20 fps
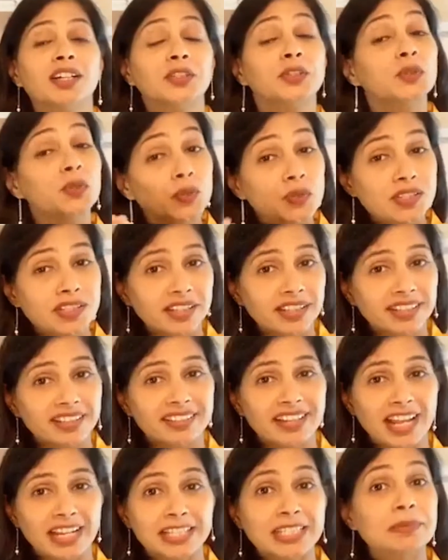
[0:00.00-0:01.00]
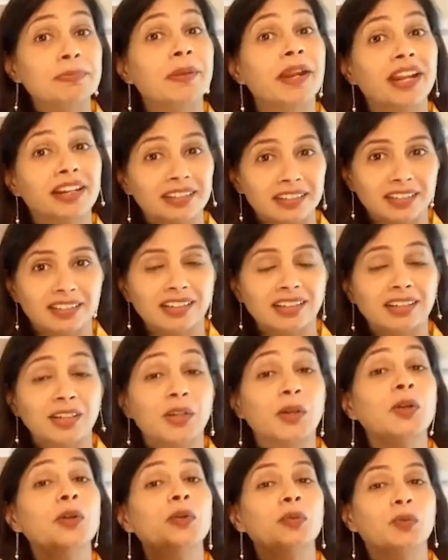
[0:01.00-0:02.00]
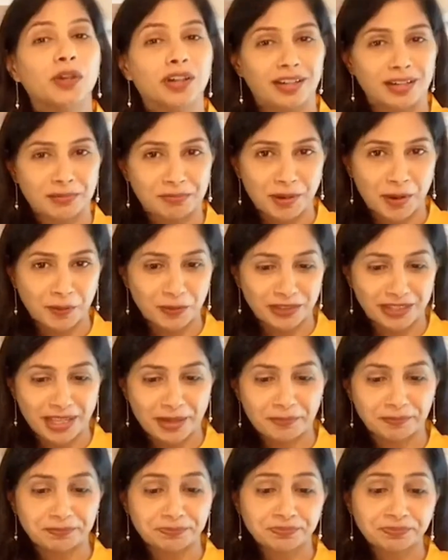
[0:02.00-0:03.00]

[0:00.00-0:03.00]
use it and spread a good word about them.